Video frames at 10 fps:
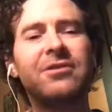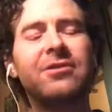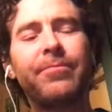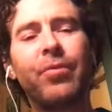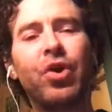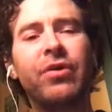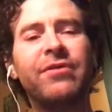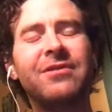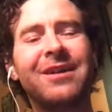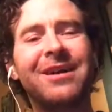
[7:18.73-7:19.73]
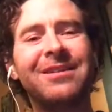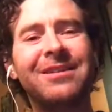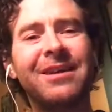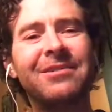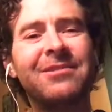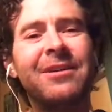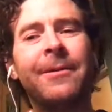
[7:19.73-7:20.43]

as part of its context,